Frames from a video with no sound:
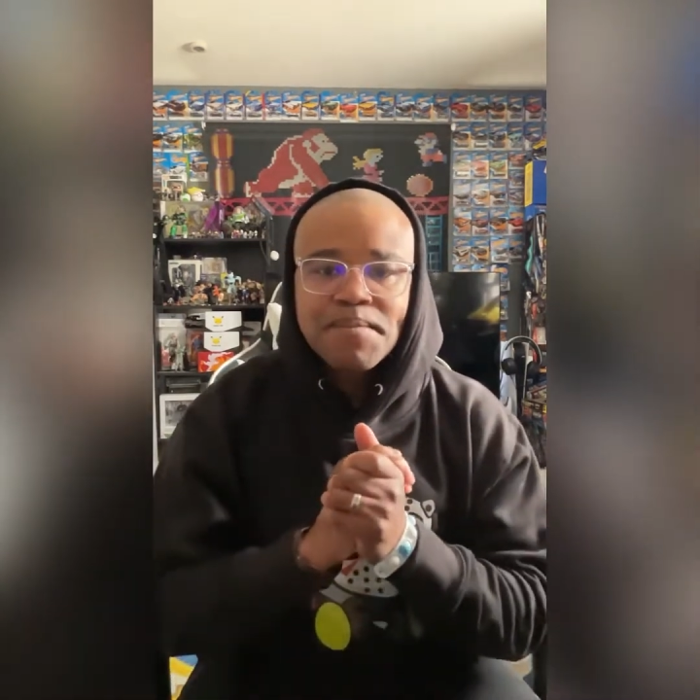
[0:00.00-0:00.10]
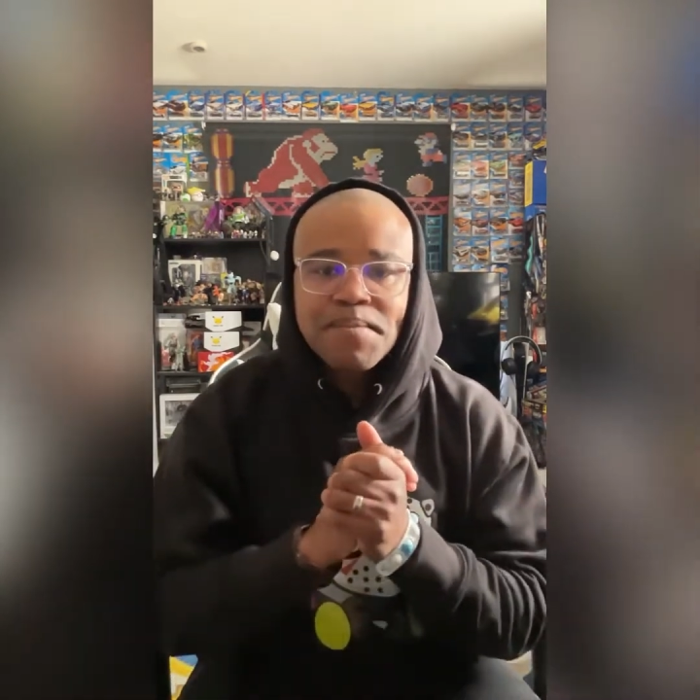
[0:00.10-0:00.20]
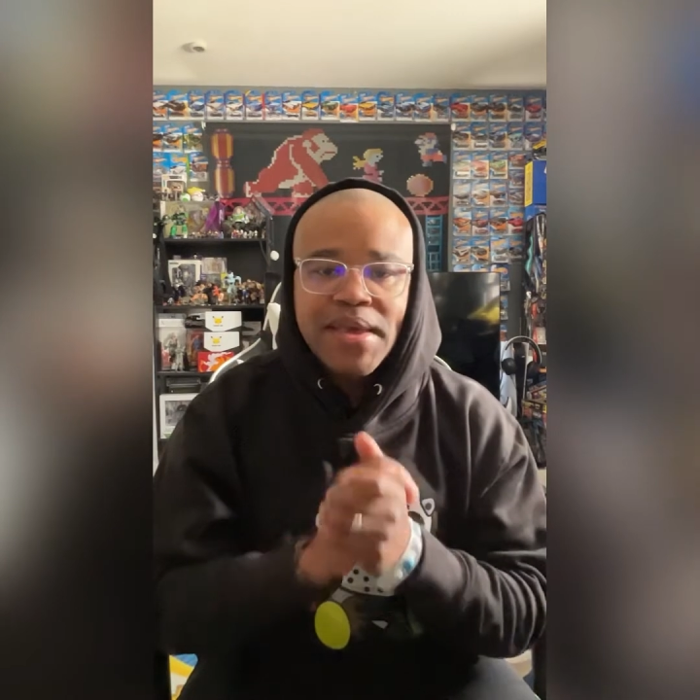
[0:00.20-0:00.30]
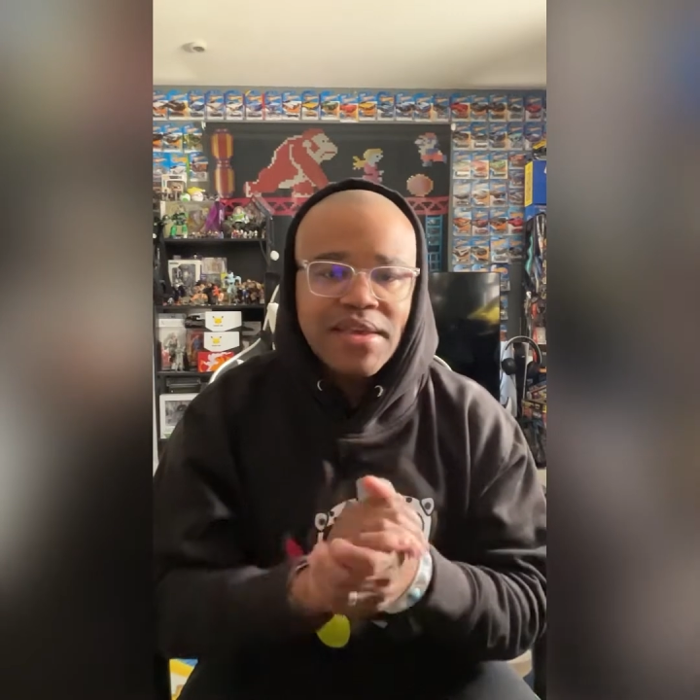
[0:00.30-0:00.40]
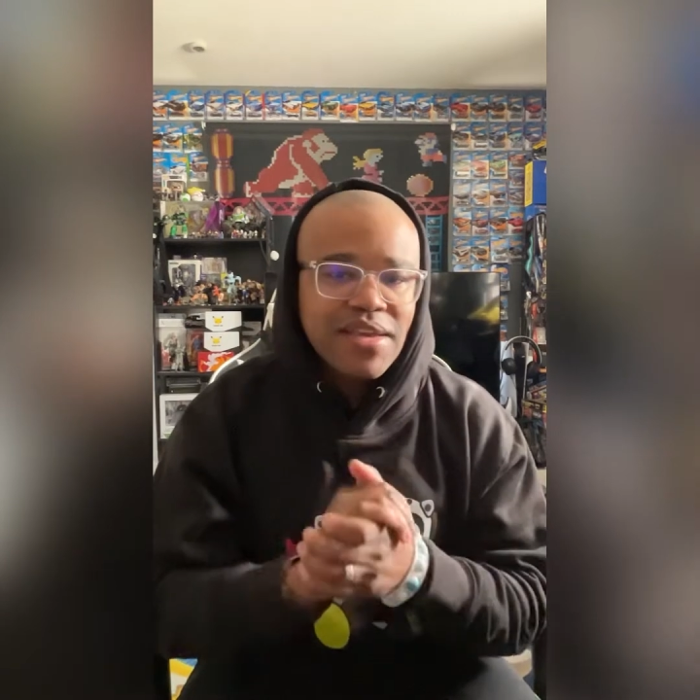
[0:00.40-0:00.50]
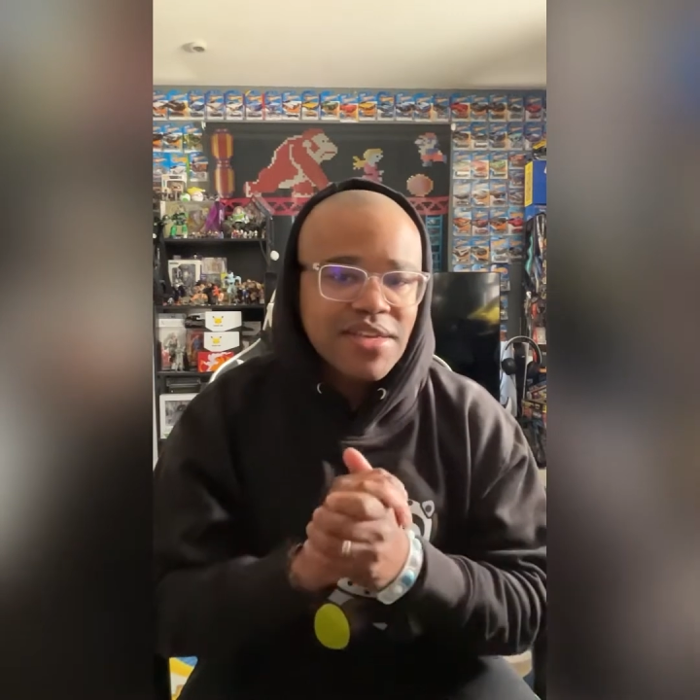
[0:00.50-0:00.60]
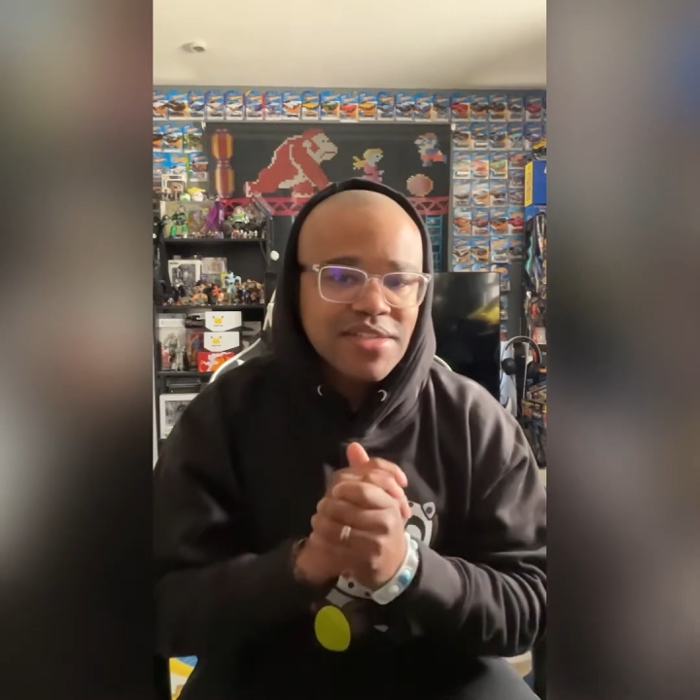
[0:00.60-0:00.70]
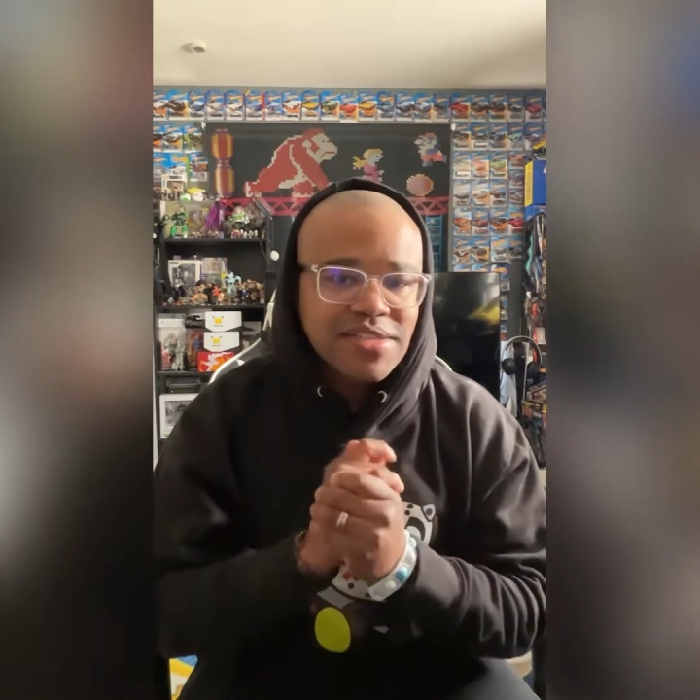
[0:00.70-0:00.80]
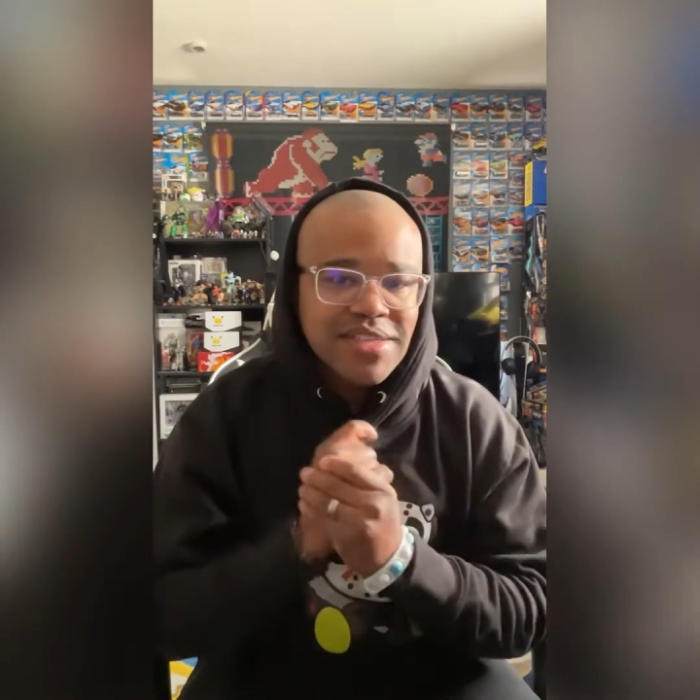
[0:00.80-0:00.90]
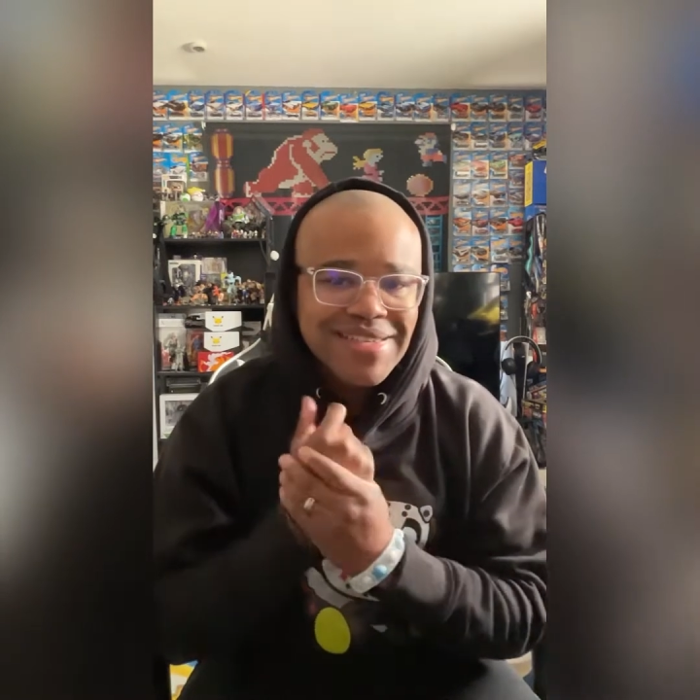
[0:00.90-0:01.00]
making
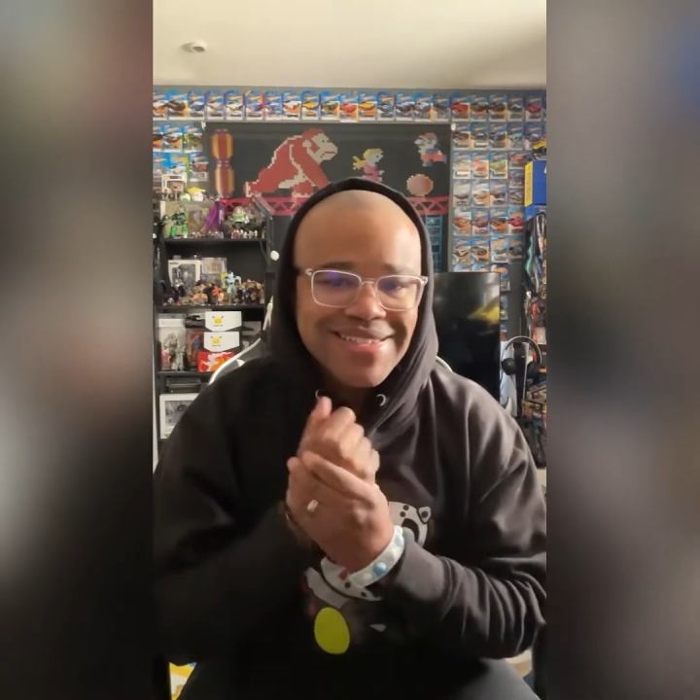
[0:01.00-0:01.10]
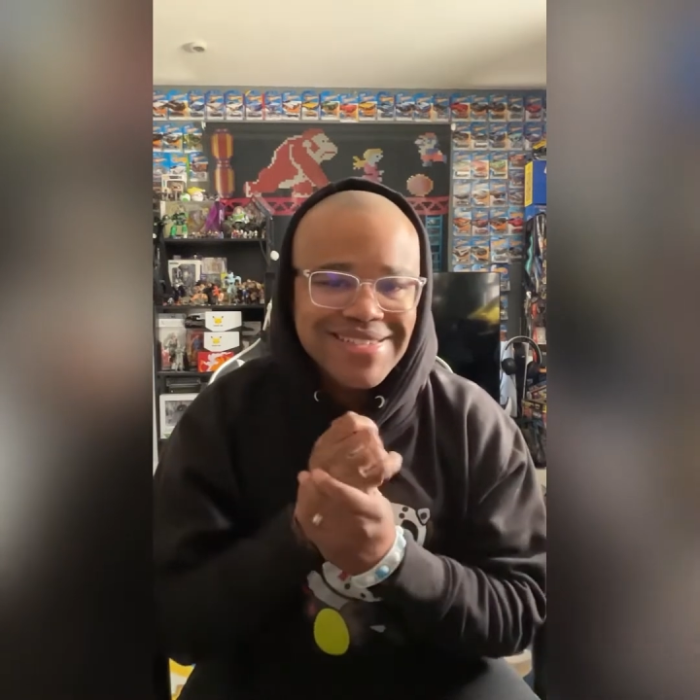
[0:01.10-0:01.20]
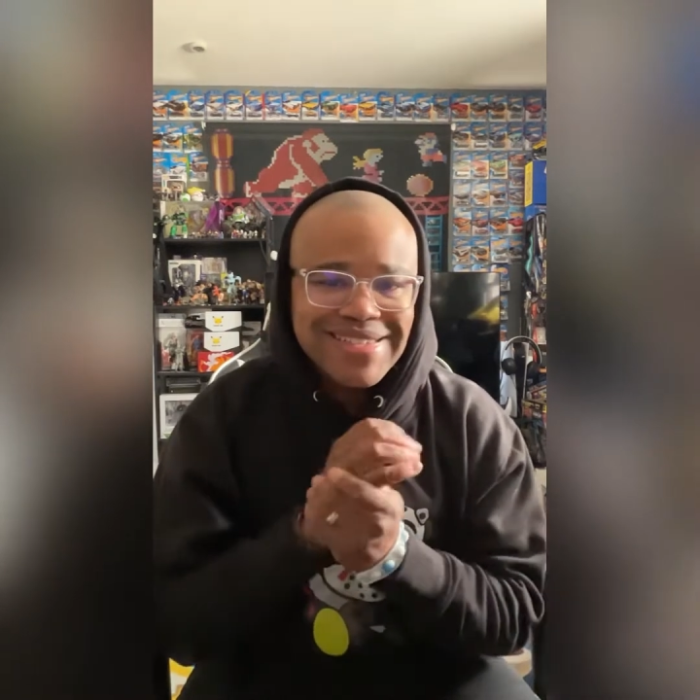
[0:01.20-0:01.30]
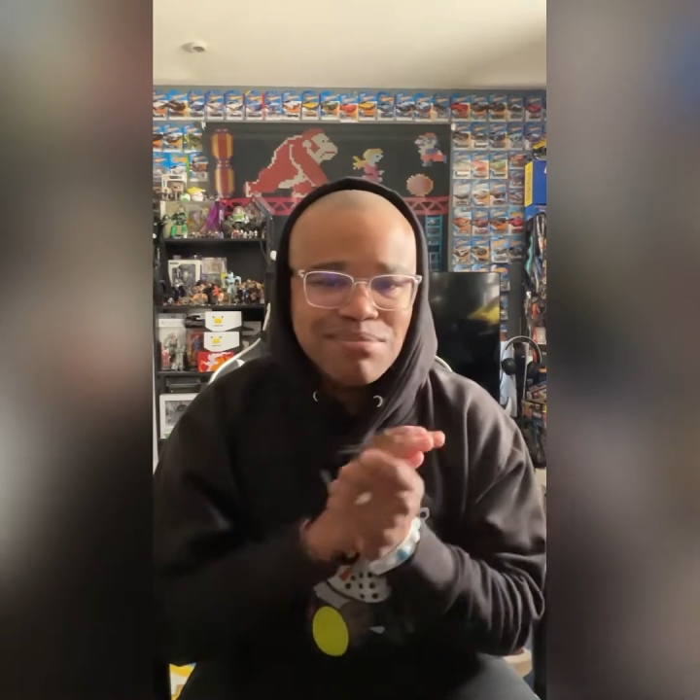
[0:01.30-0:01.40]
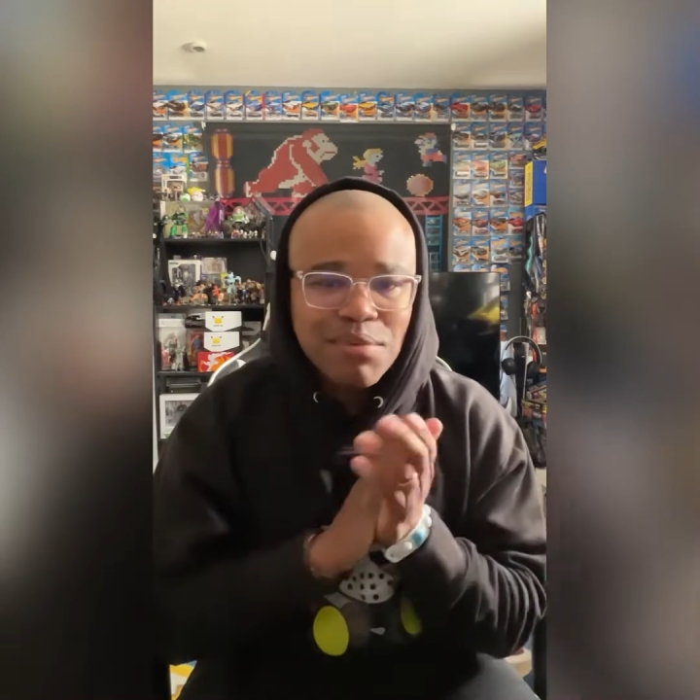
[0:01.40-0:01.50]
his Yeezy